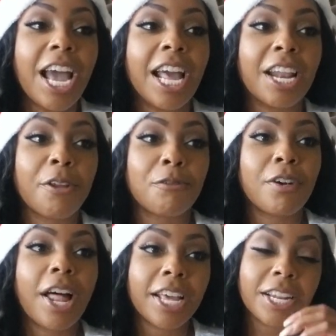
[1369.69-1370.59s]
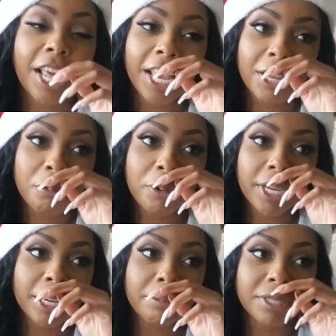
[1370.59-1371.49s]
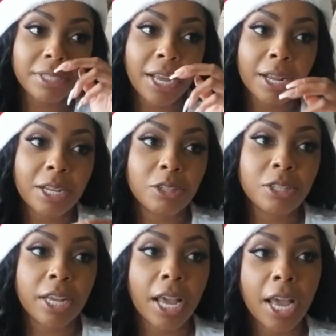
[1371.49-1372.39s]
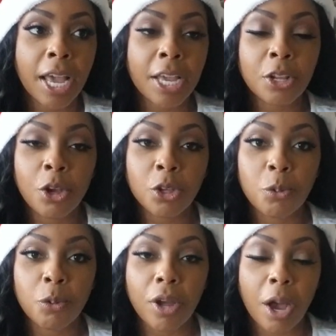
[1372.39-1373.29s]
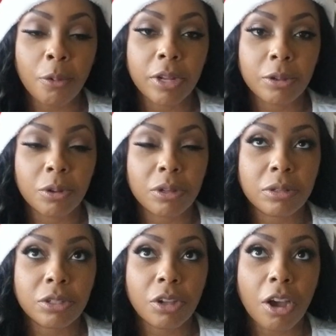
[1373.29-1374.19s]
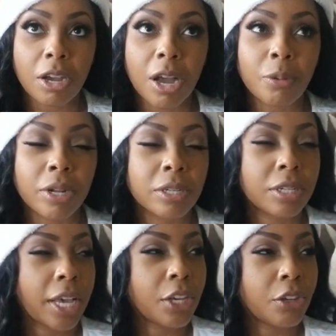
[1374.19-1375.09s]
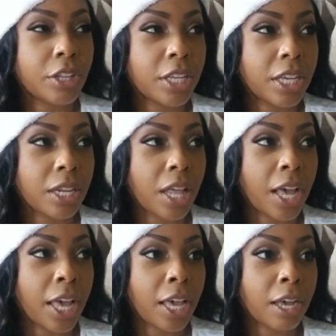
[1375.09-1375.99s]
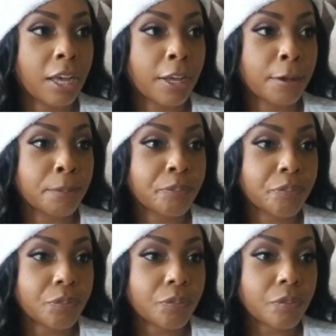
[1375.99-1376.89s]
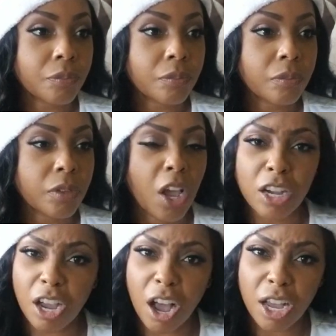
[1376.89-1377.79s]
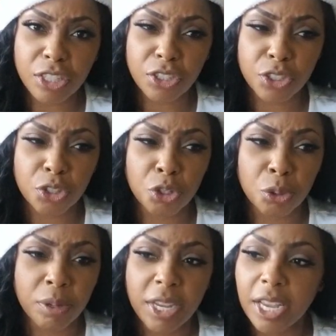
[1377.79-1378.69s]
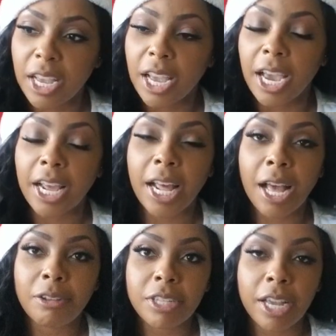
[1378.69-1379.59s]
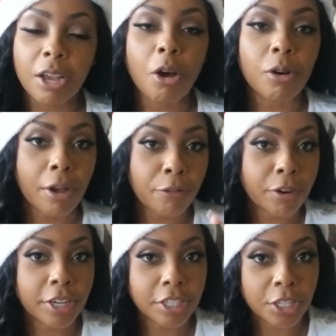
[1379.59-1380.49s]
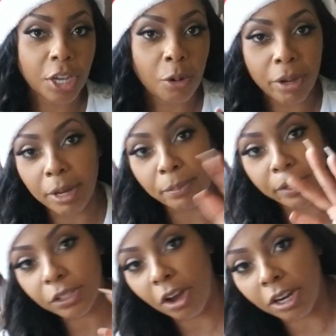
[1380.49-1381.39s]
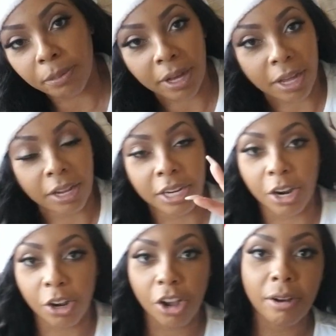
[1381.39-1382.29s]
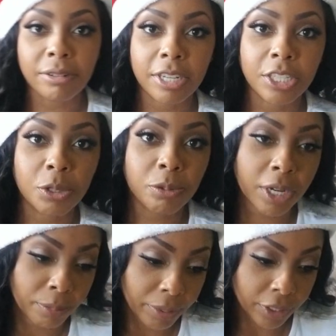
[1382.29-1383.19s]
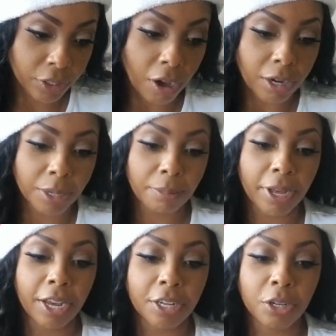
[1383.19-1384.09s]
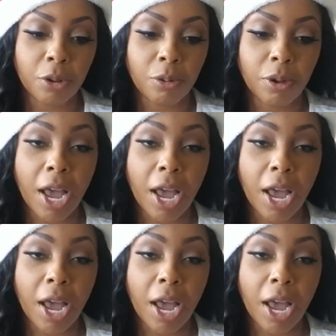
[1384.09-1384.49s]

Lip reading: And then finally, like we ended up deciding. He was like, "Hey, you know, I want to take you to get like a costume." And I was like, "Oh, I forgot to tell y'all, we had been talking about, in our conversation, we had been talking about, you know,